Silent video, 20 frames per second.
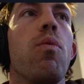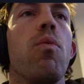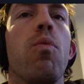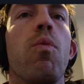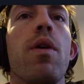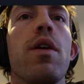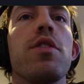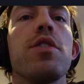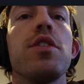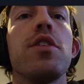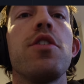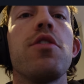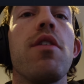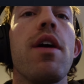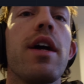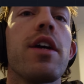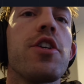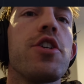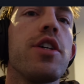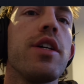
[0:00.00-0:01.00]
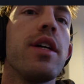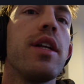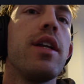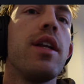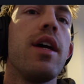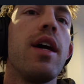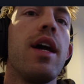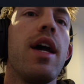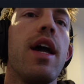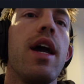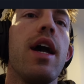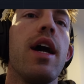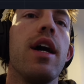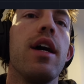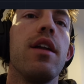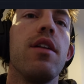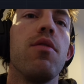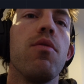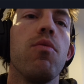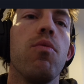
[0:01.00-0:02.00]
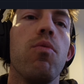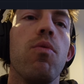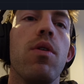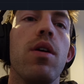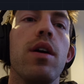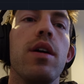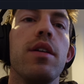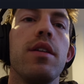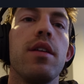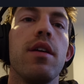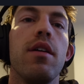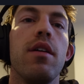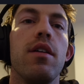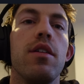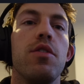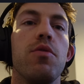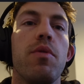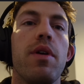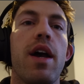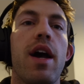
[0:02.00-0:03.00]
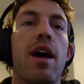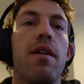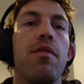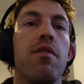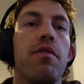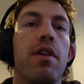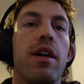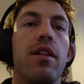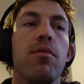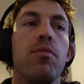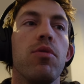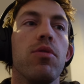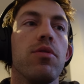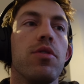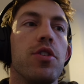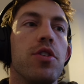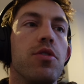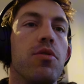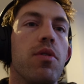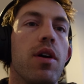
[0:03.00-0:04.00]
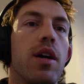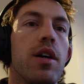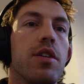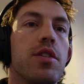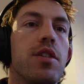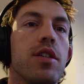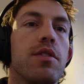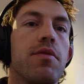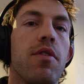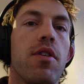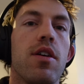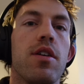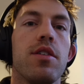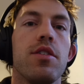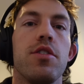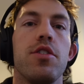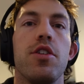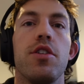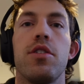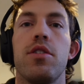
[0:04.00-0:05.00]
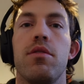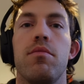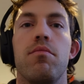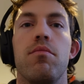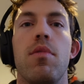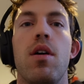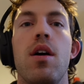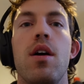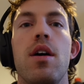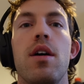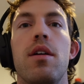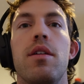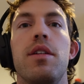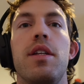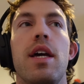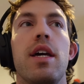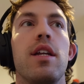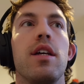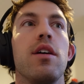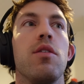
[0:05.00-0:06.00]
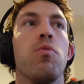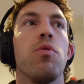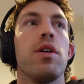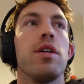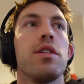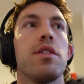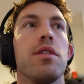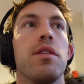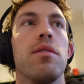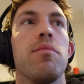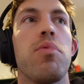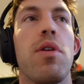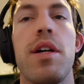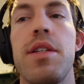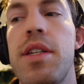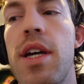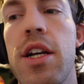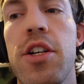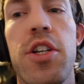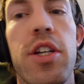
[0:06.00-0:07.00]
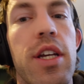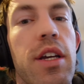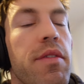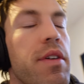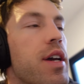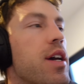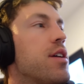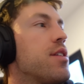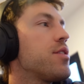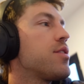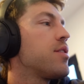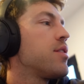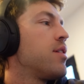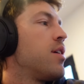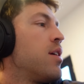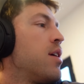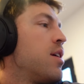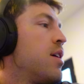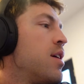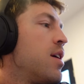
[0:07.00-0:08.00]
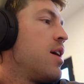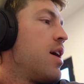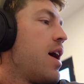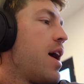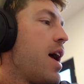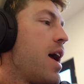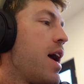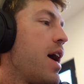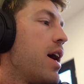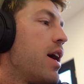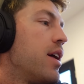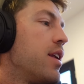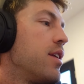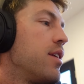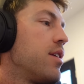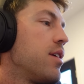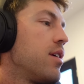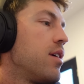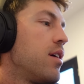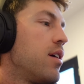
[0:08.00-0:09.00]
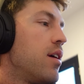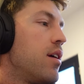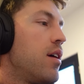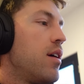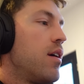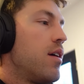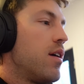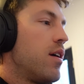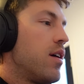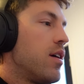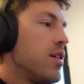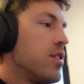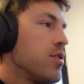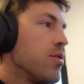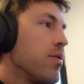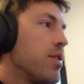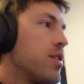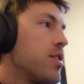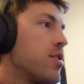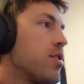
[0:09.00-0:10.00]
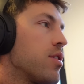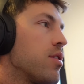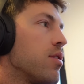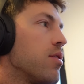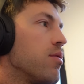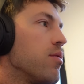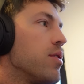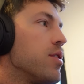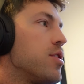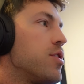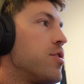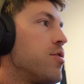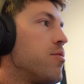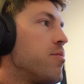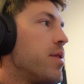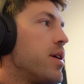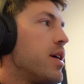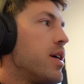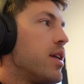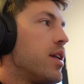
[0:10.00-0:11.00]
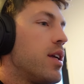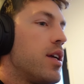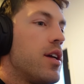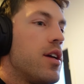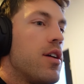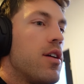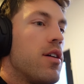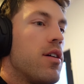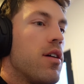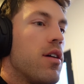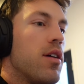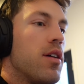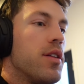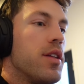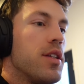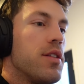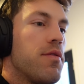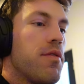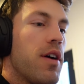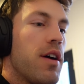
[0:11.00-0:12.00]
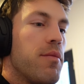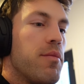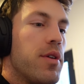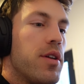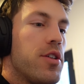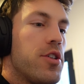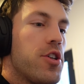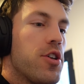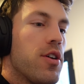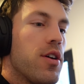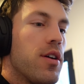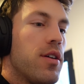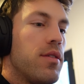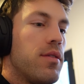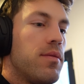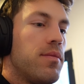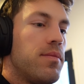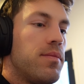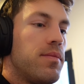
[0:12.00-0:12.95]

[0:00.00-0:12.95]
where's the direction and what do we have available to us as far as just data and what is the price action giving us. And so let's zoom in here on this 5-minute chart.